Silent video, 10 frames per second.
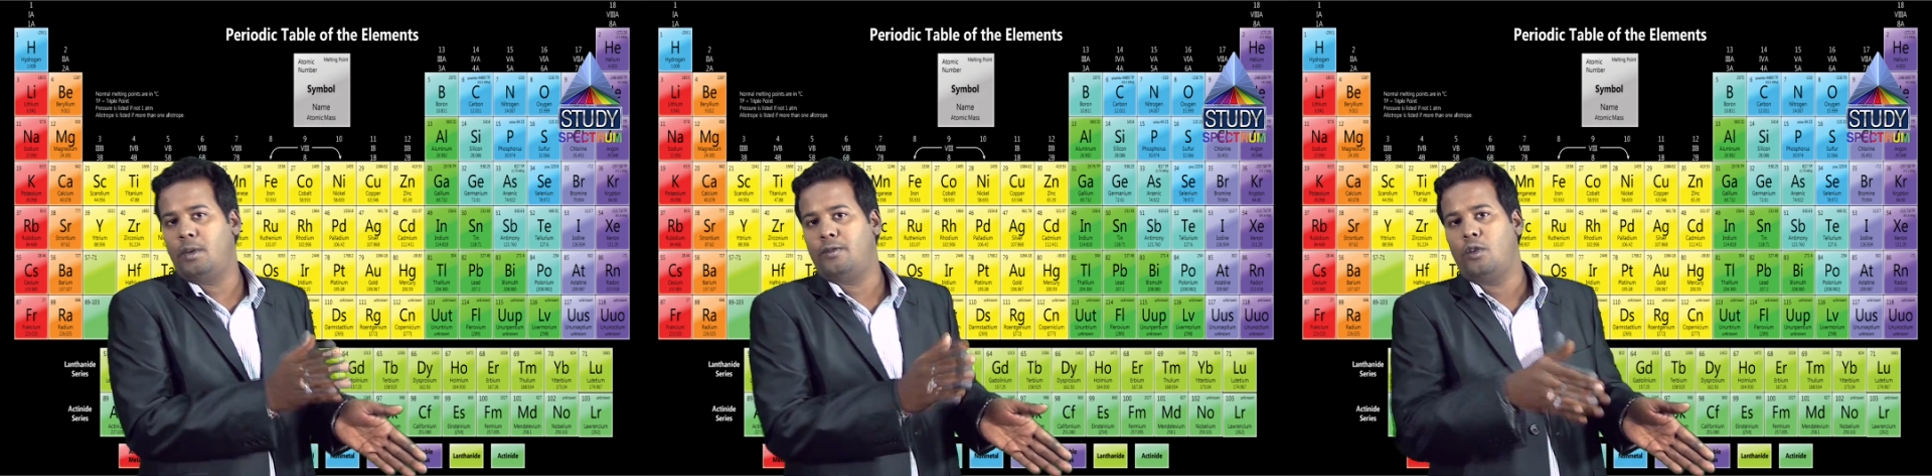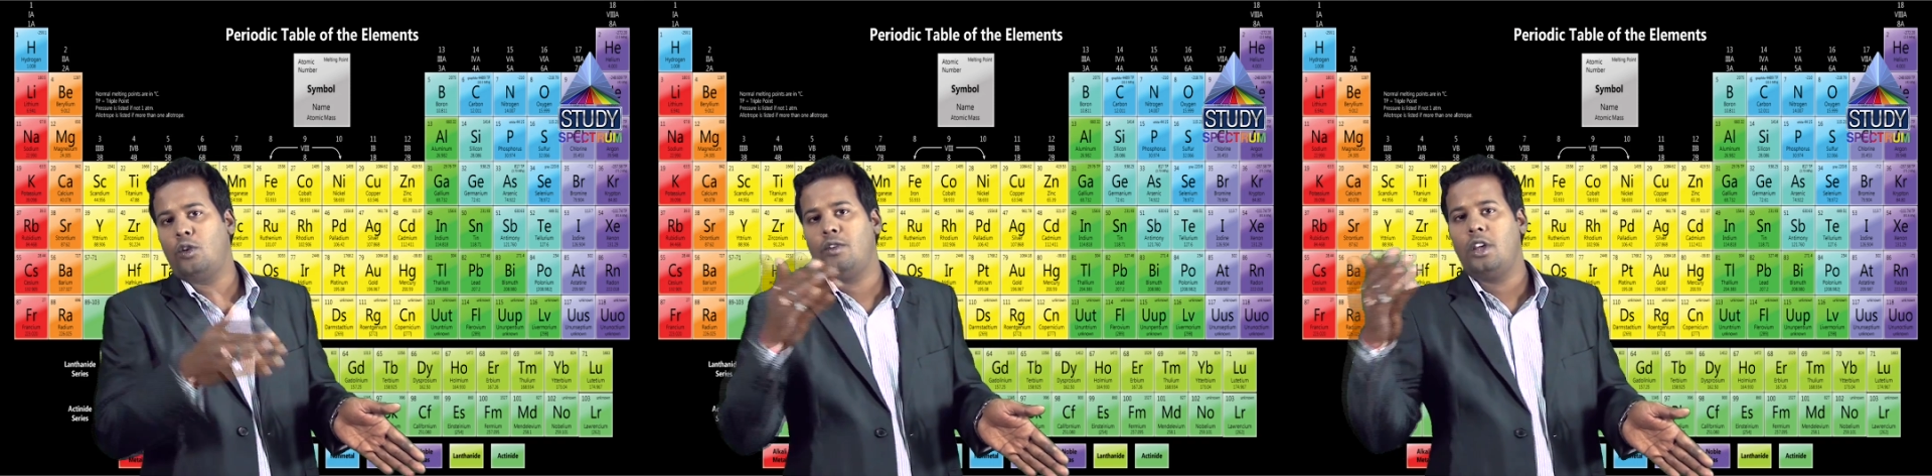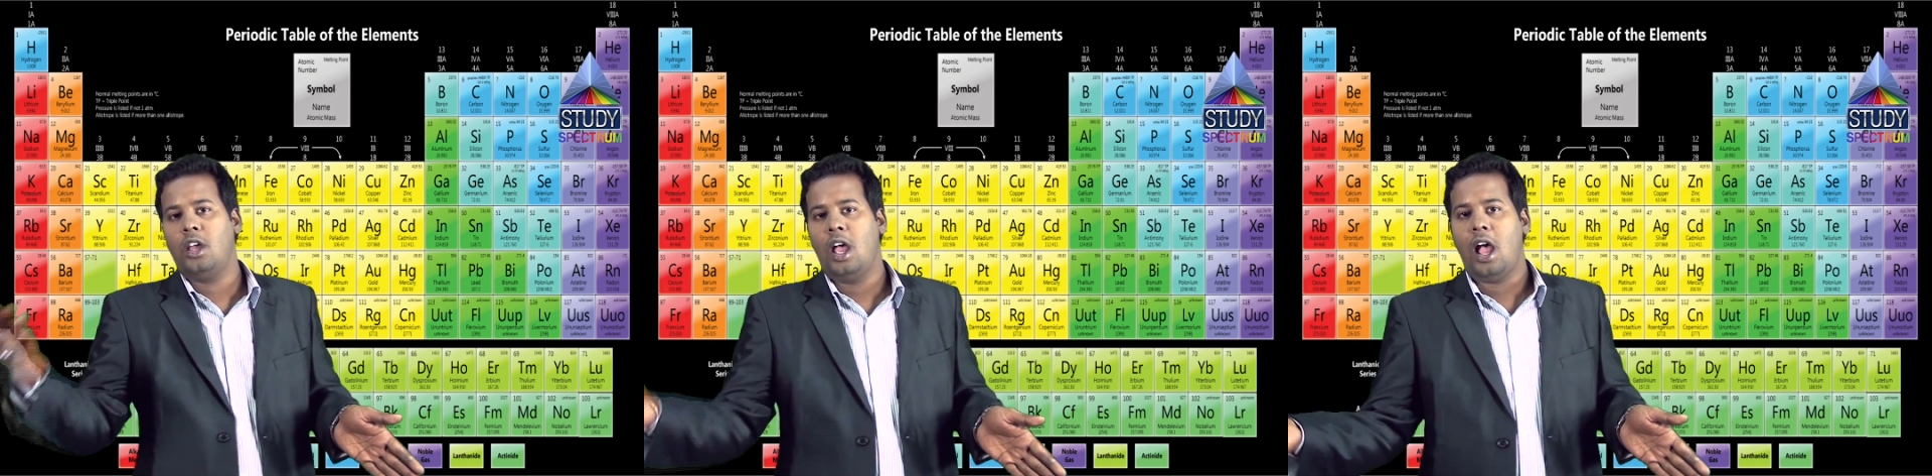before
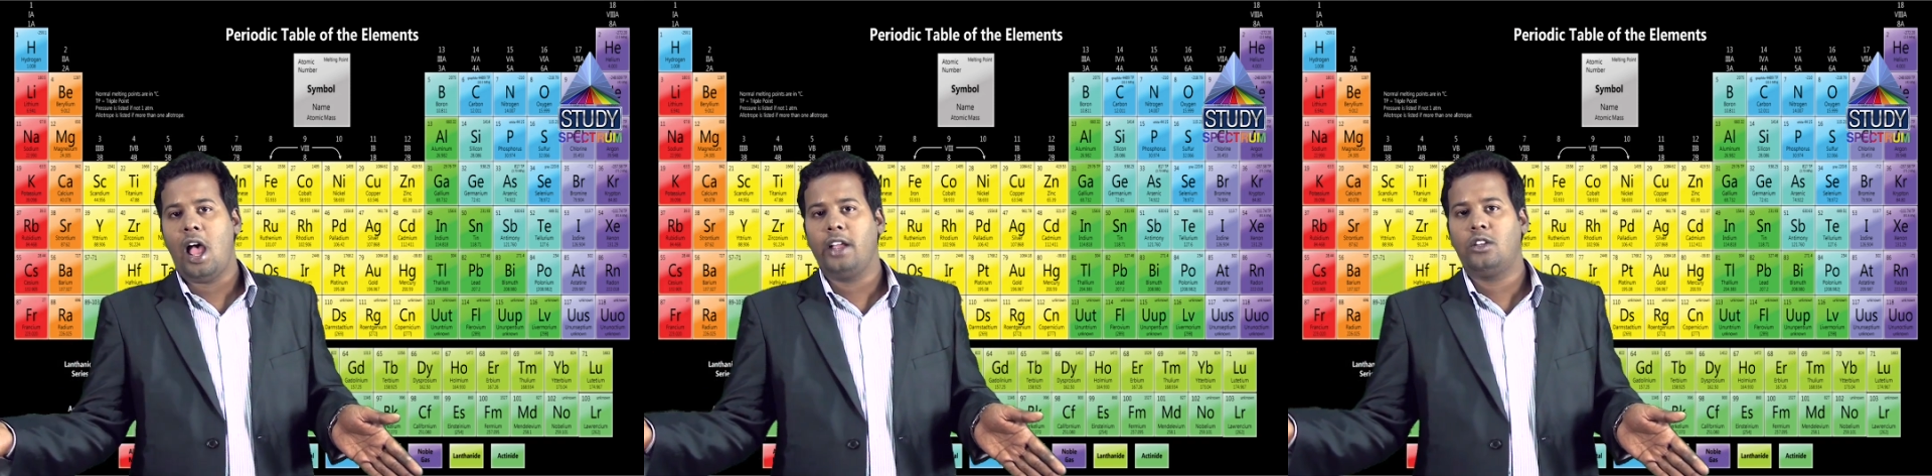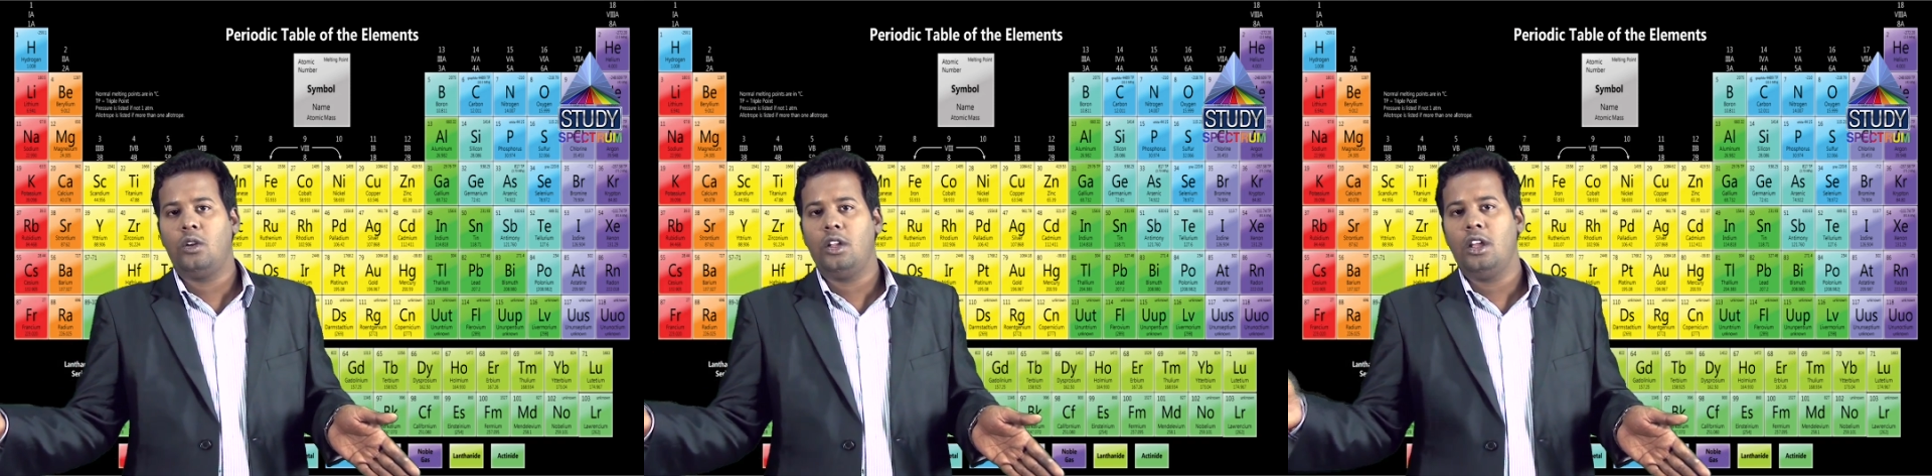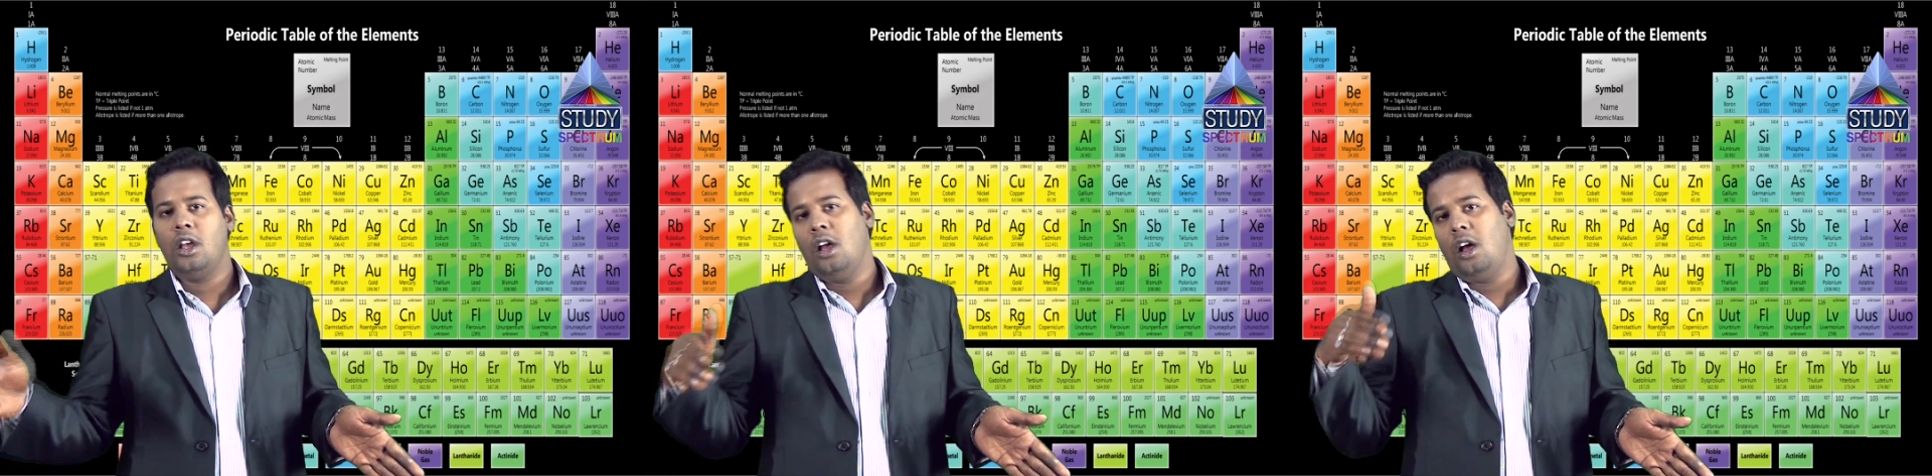we actually